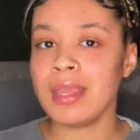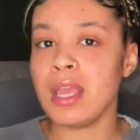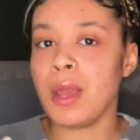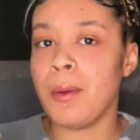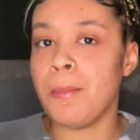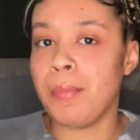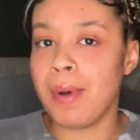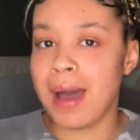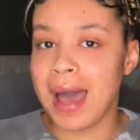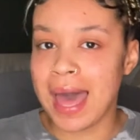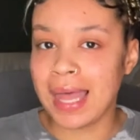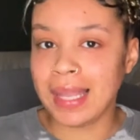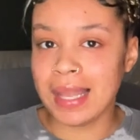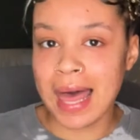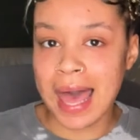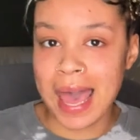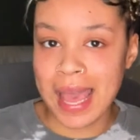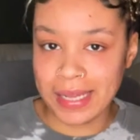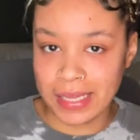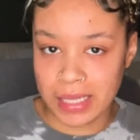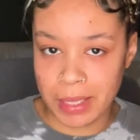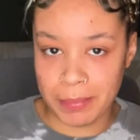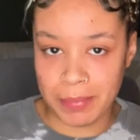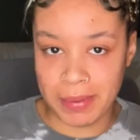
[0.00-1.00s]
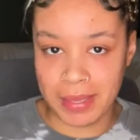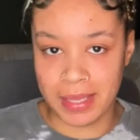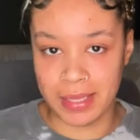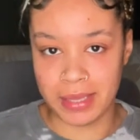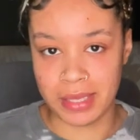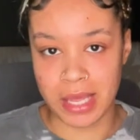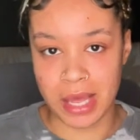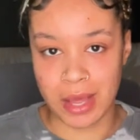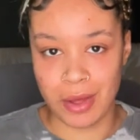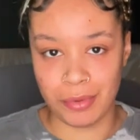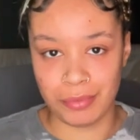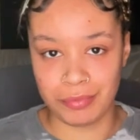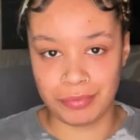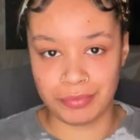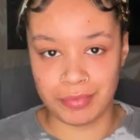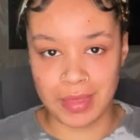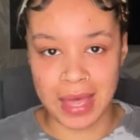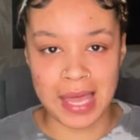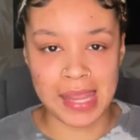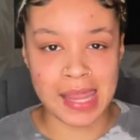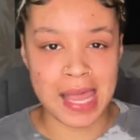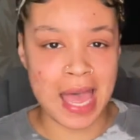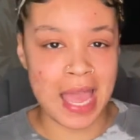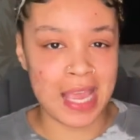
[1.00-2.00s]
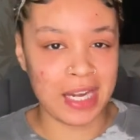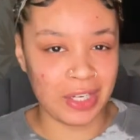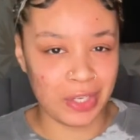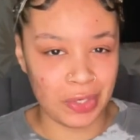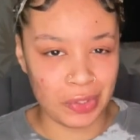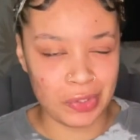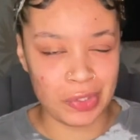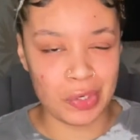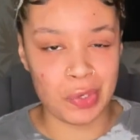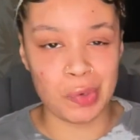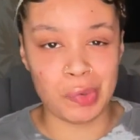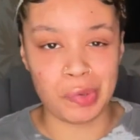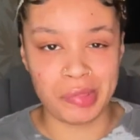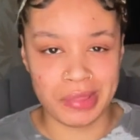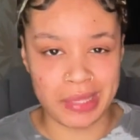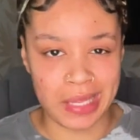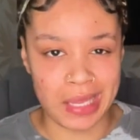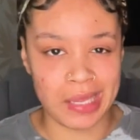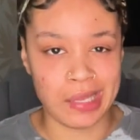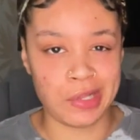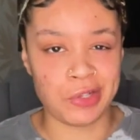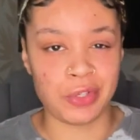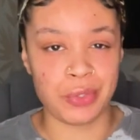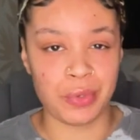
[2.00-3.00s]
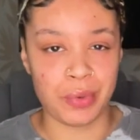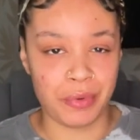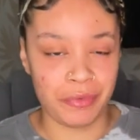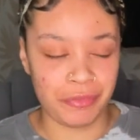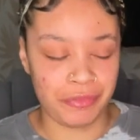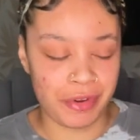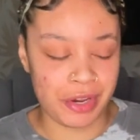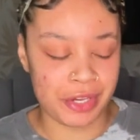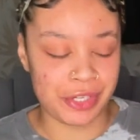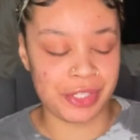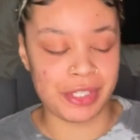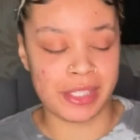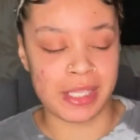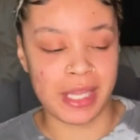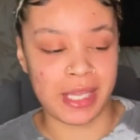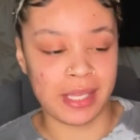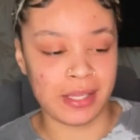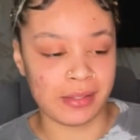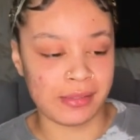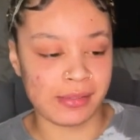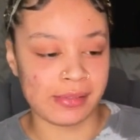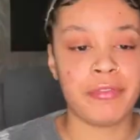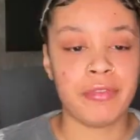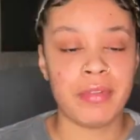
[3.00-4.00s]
But I like the beat though. I like new things, new and fresh things.